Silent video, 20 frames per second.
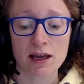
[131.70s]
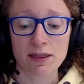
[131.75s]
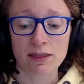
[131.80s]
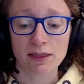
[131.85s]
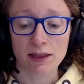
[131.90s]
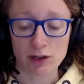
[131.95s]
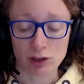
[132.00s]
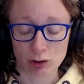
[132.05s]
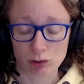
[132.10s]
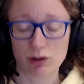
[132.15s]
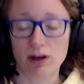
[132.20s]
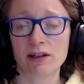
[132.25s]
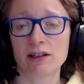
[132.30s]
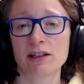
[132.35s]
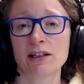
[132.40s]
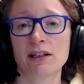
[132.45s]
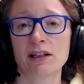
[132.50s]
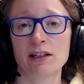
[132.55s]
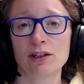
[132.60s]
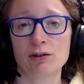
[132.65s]
they're trying
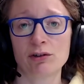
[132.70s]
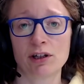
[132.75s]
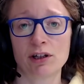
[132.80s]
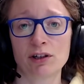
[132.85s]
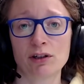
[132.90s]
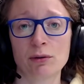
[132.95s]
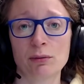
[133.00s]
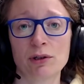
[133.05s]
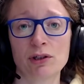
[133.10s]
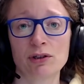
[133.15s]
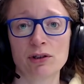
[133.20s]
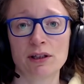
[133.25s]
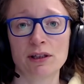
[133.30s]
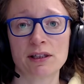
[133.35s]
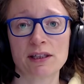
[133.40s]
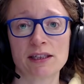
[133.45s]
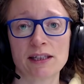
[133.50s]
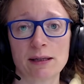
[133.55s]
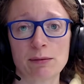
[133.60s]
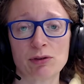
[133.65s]
to learn trigonometry at the
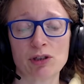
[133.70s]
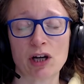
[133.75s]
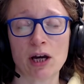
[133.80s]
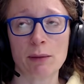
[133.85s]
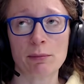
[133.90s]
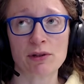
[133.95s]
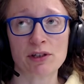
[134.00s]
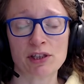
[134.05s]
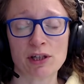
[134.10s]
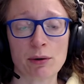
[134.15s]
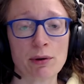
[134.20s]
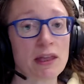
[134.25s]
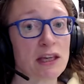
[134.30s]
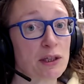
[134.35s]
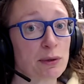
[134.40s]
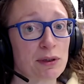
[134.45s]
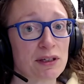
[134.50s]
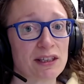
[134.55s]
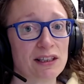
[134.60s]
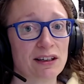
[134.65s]
same time, and so are their
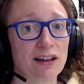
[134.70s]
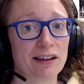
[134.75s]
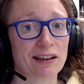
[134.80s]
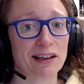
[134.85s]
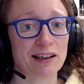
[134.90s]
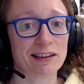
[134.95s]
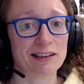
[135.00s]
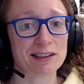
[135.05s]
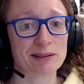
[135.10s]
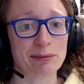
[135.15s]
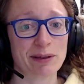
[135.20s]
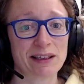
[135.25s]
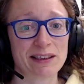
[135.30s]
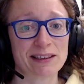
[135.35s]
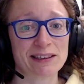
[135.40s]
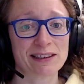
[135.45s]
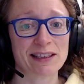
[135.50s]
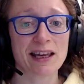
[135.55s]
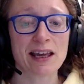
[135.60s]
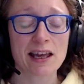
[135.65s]
29
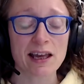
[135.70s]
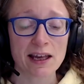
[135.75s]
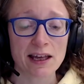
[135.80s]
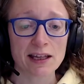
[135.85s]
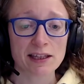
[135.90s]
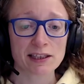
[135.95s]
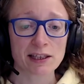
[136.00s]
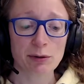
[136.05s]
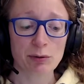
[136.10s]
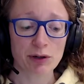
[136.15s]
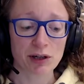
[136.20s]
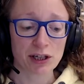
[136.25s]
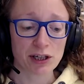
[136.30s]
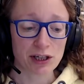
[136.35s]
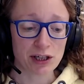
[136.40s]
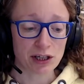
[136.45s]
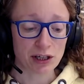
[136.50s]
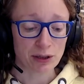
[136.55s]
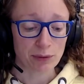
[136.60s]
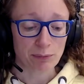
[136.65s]
classmates. So, what can you
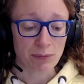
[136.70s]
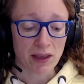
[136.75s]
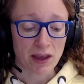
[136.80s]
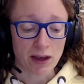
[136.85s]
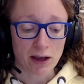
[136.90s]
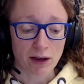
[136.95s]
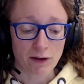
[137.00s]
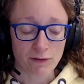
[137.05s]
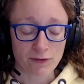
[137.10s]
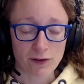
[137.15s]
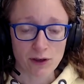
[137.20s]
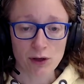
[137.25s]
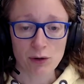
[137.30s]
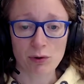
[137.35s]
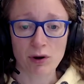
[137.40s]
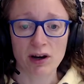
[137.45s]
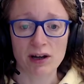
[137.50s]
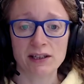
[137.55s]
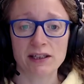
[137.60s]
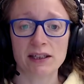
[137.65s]
do? A
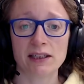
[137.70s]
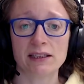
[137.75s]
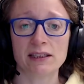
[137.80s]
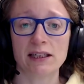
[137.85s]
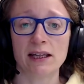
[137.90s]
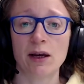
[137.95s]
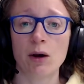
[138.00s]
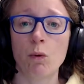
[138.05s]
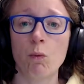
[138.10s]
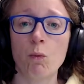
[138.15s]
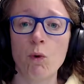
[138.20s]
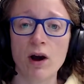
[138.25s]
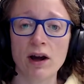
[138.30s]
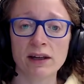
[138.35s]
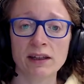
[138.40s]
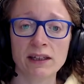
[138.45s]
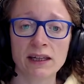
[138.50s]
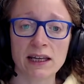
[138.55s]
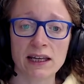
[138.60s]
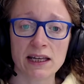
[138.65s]
few ideas here.
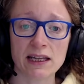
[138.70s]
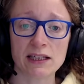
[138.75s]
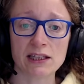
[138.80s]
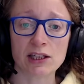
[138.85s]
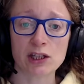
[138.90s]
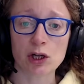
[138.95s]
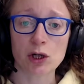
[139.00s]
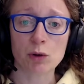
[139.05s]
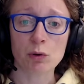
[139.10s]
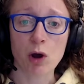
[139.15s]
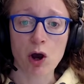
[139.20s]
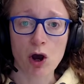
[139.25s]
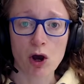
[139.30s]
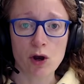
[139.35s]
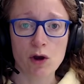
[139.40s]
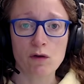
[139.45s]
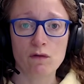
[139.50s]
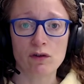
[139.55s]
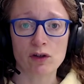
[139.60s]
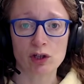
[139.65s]
One is to
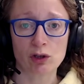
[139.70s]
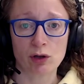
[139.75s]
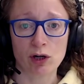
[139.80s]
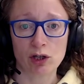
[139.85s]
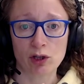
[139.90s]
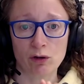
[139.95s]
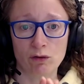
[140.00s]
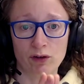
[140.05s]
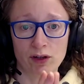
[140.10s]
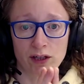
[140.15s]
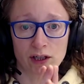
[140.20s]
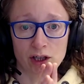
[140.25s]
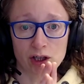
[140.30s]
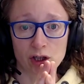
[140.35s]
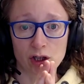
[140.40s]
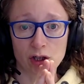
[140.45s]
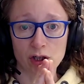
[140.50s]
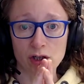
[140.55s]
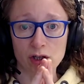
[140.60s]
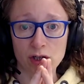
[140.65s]
overstretch your fingers.
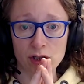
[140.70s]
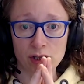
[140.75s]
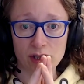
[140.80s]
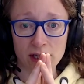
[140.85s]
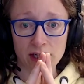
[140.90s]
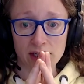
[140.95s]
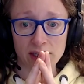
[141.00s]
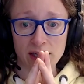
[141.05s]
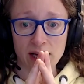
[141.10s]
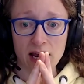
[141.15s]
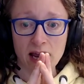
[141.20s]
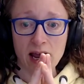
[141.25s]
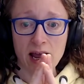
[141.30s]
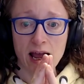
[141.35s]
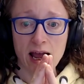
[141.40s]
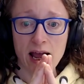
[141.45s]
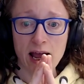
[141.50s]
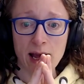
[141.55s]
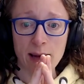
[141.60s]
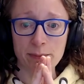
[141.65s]
You can do this
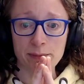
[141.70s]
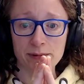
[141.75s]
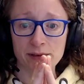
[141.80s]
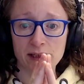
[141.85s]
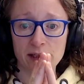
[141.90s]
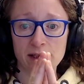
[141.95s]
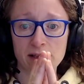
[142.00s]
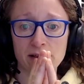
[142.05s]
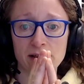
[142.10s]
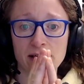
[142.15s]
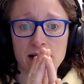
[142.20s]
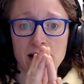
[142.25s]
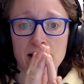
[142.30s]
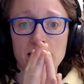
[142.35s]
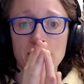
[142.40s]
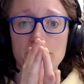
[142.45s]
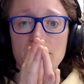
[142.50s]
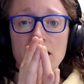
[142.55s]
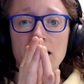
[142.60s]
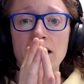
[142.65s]
absolutely
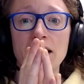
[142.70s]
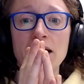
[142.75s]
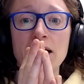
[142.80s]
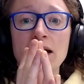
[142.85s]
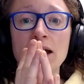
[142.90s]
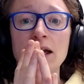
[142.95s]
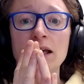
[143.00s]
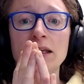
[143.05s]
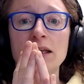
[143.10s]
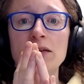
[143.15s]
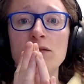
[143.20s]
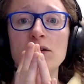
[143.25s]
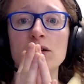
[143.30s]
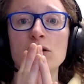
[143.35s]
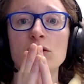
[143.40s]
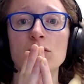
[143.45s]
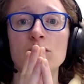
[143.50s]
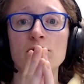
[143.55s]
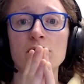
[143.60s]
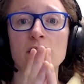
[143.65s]
anywhere and giving
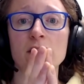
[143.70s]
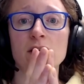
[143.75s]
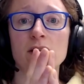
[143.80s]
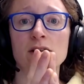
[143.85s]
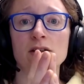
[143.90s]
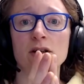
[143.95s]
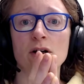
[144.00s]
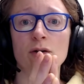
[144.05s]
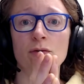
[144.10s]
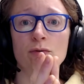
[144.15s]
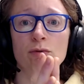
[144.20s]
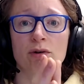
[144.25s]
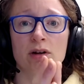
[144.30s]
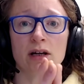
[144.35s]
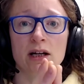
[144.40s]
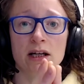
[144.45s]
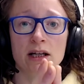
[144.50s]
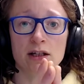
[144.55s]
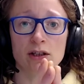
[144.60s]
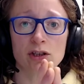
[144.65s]
your fingers a
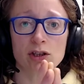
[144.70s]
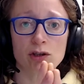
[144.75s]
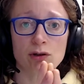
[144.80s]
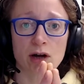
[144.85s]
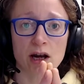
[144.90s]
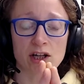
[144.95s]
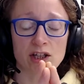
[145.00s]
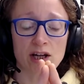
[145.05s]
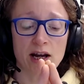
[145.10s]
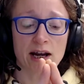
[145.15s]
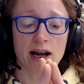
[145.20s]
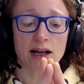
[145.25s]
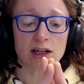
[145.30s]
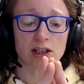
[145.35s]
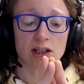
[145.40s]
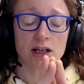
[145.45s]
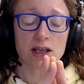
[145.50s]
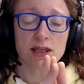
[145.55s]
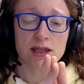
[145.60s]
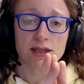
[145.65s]
really good stretch and
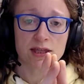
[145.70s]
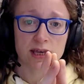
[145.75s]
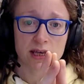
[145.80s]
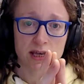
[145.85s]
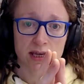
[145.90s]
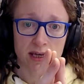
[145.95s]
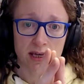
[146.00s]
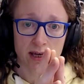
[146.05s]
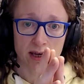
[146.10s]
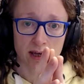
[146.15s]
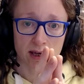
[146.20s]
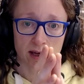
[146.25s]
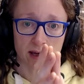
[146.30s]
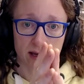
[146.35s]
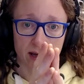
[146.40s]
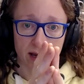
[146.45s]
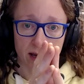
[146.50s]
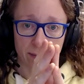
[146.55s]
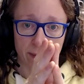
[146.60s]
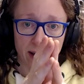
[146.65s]
actually thinking
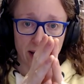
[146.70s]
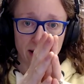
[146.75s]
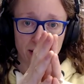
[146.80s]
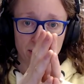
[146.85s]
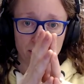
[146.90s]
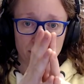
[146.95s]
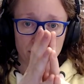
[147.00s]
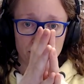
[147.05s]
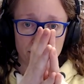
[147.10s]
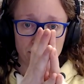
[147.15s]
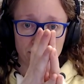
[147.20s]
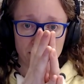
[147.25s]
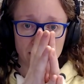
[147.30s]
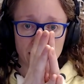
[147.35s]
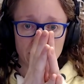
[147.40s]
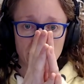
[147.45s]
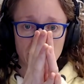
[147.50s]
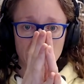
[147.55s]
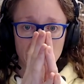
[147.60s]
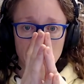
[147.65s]
about the
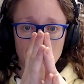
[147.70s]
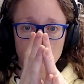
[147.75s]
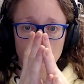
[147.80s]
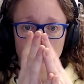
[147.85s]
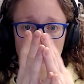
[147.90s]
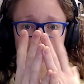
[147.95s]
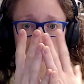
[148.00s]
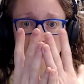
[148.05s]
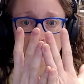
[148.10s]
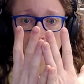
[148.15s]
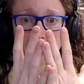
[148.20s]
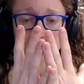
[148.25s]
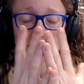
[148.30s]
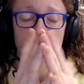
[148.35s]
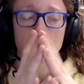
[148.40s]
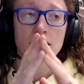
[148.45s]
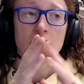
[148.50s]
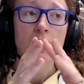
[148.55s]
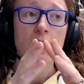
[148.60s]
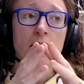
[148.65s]
feeling in your hands.
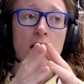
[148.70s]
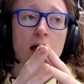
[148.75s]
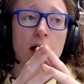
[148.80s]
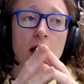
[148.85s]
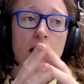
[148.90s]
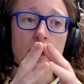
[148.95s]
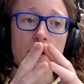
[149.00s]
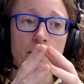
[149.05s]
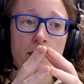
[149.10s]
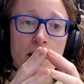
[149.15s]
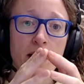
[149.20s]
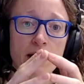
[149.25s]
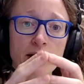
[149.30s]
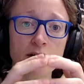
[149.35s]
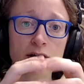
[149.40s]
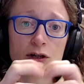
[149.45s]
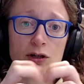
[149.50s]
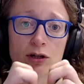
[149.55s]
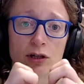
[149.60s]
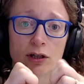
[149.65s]
Um, and
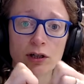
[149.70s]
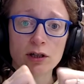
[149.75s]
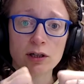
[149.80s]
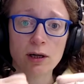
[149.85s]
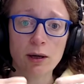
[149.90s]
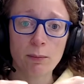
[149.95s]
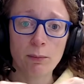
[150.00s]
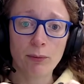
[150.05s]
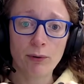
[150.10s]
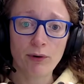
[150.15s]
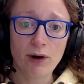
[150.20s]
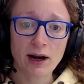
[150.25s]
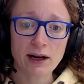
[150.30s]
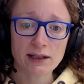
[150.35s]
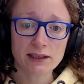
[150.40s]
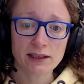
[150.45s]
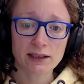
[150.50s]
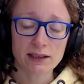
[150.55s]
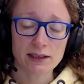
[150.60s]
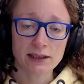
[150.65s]
you can
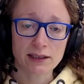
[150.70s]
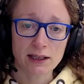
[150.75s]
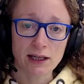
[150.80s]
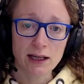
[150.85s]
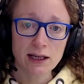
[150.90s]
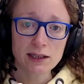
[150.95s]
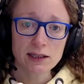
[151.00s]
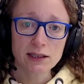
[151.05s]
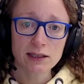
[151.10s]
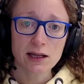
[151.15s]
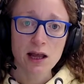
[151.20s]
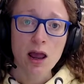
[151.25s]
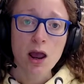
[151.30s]
practice this